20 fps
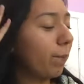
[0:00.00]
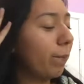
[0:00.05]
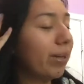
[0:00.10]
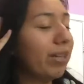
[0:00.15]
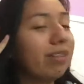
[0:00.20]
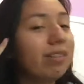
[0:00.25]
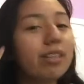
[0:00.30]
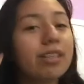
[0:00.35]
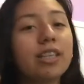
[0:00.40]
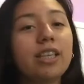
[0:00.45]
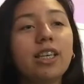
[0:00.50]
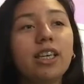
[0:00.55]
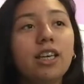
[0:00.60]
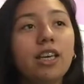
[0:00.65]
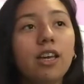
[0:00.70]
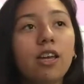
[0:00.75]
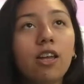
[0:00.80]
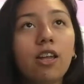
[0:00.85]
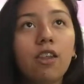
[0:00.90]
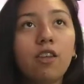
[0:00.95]
Basically
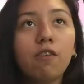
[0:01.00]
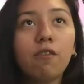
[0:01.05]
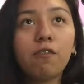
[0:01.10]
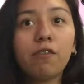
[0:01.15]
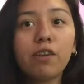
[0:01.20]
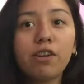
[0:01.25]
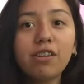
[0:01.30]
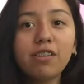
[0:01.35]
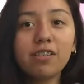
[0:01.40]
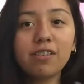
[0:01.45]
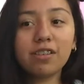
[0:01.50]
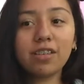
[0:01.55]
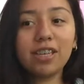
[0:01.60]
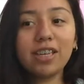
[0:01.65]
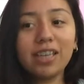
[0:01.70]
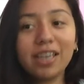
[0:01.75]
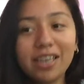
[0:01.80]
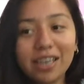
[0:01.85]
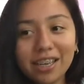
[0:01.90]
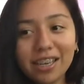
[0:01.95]
the first
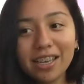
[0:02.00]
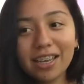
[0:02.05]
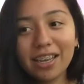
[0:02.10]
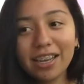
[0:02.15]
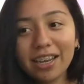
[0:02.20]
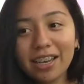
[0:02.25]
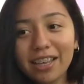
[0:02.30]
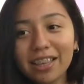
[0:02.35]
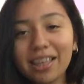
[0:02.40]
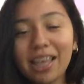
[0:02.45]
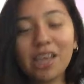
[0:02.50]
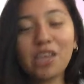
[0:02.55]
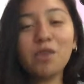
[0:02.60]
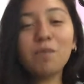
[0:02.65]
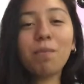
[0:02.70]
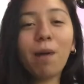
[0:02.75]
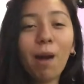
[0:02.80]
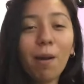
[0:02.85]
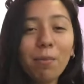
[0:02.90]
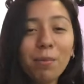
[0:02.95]
thing that you
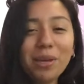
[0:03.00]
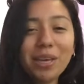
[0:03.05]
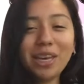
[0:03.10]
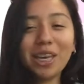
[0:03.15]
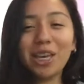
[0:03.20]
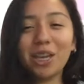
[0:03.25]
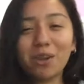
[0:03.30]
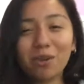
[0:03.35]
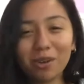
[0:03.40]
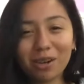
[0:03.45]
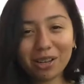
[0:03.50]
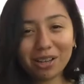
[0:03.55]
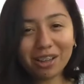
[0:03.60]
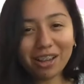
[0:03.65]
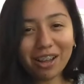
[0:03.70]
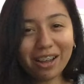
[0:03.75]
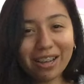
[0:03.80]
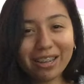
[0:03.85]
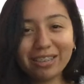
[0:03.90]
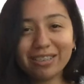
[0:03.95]
probably hear a
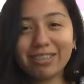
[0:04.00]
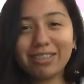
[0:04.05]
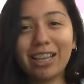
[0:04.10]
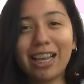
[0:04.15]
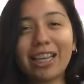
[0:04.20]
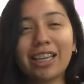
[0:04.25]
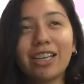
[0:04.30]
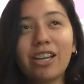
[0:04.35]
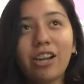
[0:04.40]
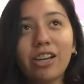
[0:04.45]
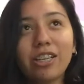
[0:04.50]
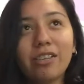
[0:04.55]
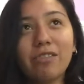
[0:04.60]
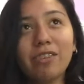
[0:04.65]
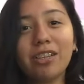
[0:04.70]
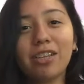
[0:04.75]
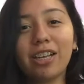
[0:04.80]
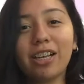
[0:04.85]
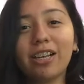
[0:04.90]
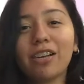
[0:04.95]
lot, like not
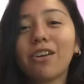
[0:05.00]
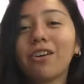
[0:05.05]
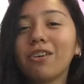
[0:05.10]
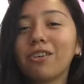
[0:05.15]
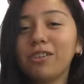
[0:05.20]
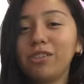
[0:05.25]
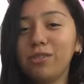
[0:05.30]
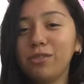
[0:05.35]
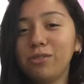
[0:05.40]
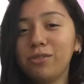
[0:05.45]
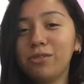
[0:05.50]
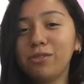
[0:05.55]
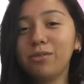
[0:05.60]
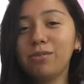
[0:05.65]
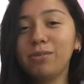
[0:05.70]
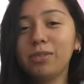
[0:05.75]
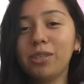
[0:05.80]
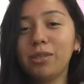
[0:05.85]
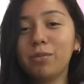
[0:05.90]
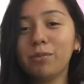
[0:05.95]
even like on
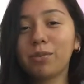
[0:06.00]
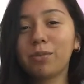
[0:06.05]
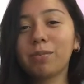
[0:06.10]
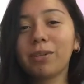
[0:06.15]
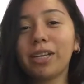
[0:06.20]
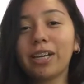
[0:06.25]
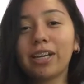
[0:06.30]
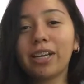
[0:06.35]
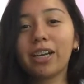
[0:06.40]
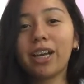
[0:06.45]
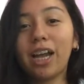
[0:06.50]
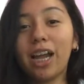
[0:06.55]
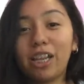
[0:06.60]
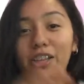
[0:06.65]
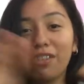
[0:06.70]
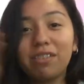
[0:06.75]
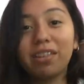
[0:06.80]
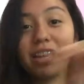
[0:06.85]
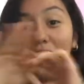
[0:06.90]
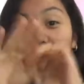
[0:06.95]
YouTube anymore, but like
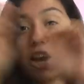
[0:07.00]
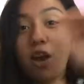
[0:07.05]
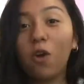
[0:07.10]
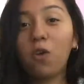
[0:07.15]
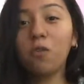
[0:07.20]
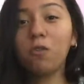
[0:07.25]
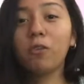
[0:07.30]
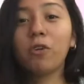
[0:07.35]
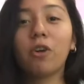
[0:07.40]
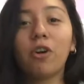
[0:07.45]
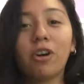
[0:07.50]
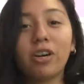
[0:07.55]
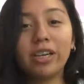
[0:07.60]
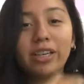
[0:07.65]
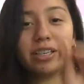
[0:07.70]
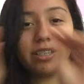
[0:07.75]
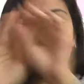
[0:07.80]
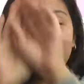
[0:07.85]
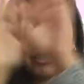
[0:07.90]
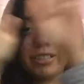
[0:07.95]
just overall
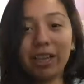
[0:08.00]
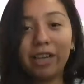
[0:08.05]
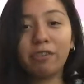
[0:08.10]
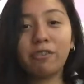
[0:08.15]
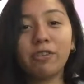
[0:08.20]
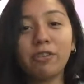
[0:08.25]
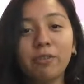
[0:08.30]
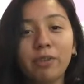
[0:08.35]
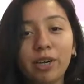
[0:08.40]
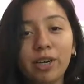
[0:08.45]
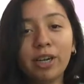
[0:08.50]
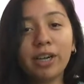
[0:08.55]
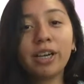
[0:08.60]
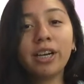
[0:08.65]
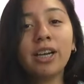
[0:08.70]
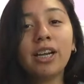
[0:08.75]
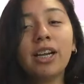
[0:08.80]
everywhere